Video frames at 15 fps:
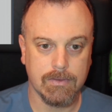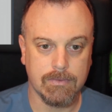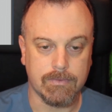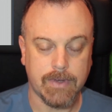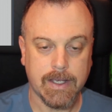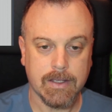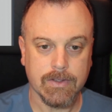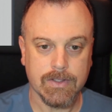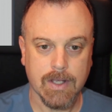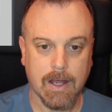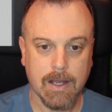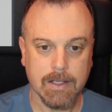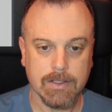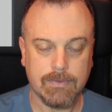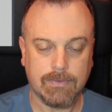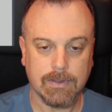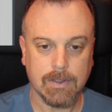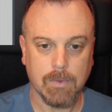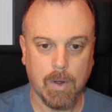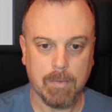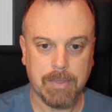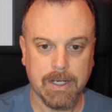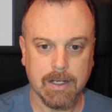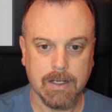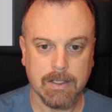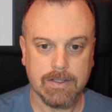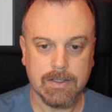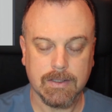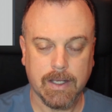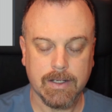Vega's eyes flew open at a
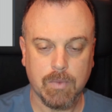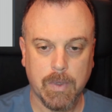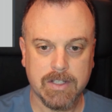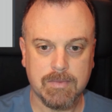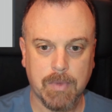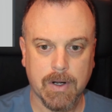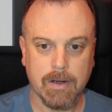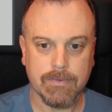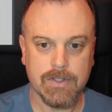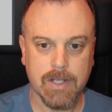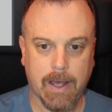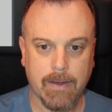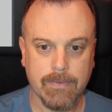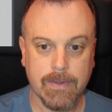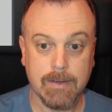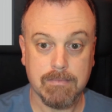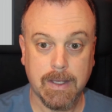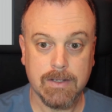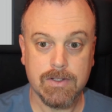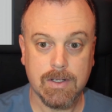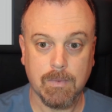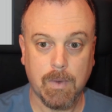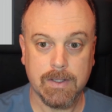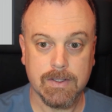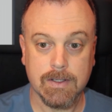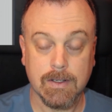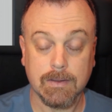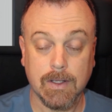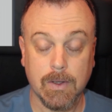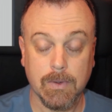slight whisper of sound that meant she wasn't
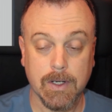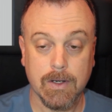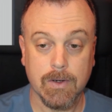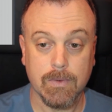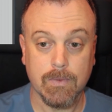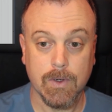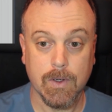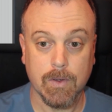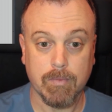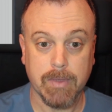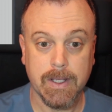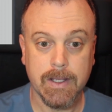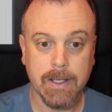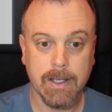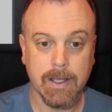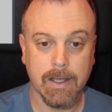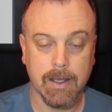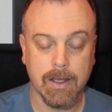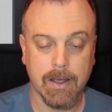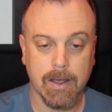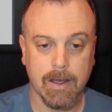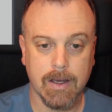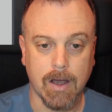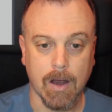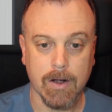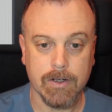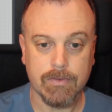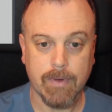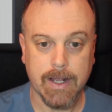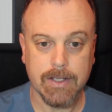alone in her room.
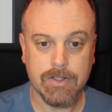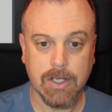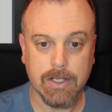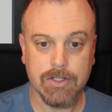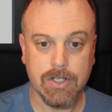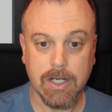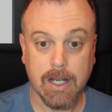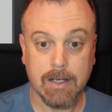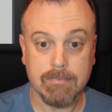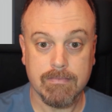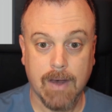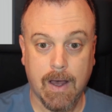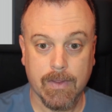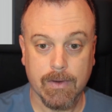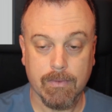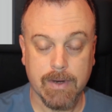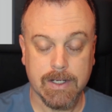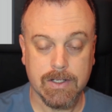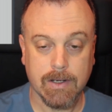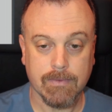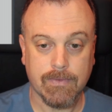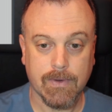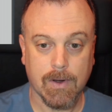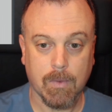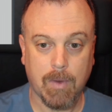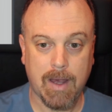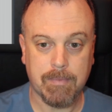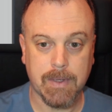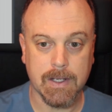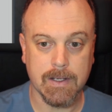Heart racing, she didn't bother reaching for a
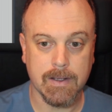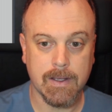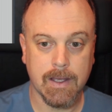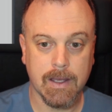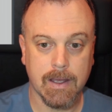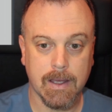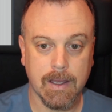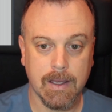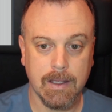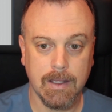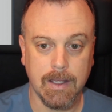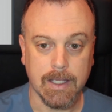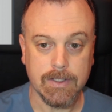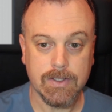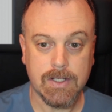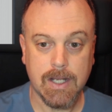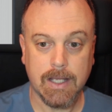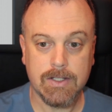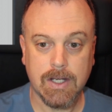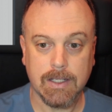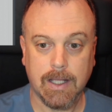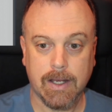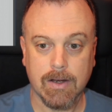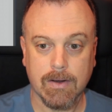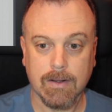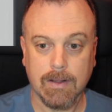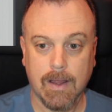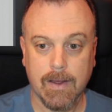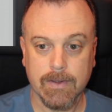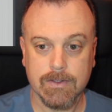weapon. Instead, she let her
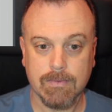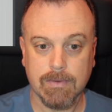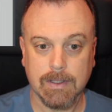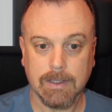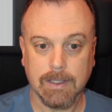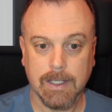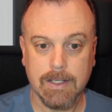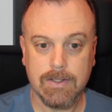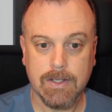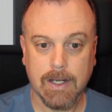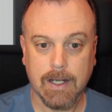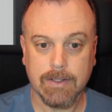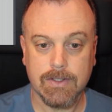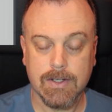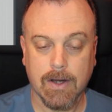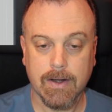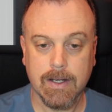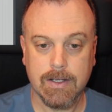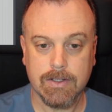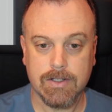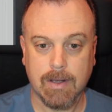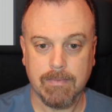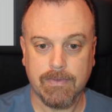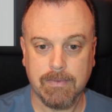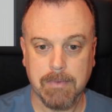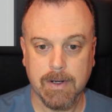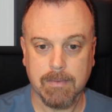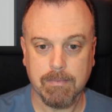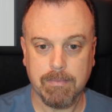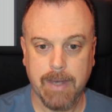claws release and had started to jump from
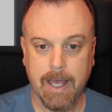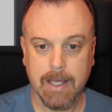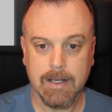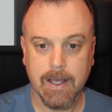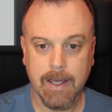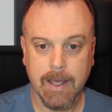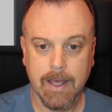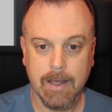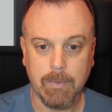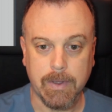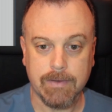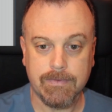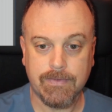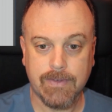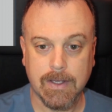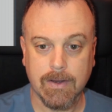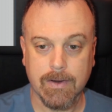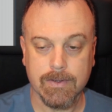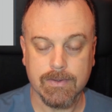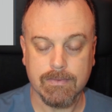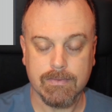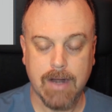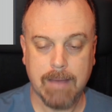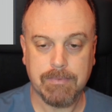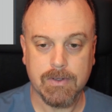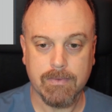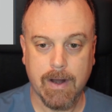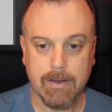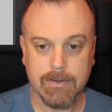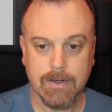her bed when fingers wrapped
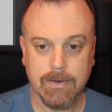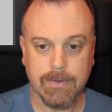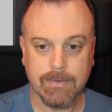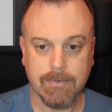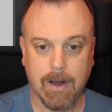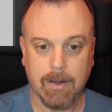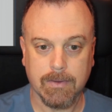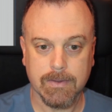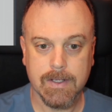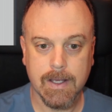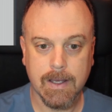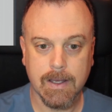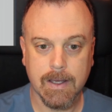around her throat.